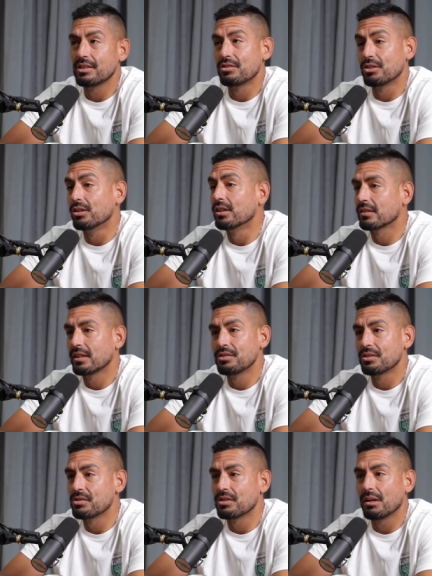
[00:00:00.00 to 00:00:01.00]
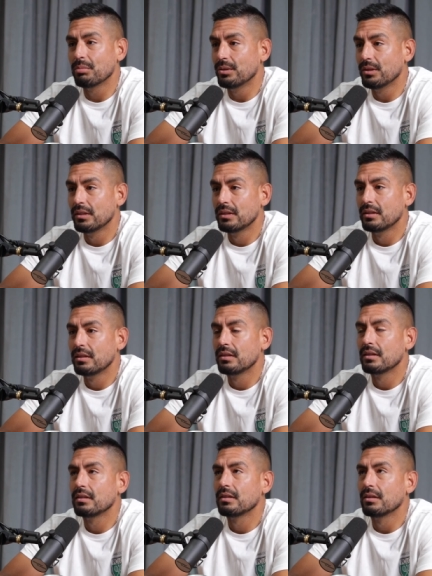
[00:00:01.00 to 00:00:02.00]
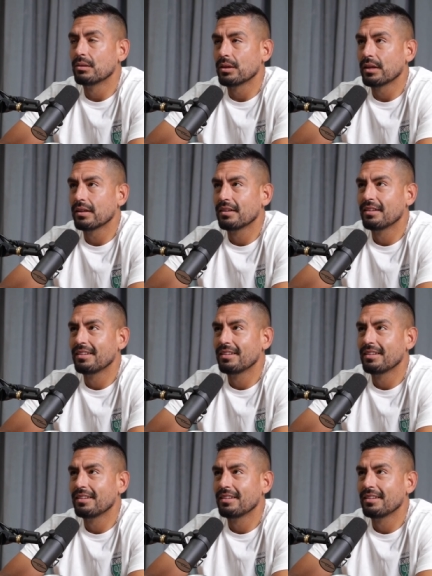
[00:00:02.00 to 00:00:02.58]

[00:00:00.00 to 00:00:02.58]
So that's your hook. That's your staple. Exactly. Okay.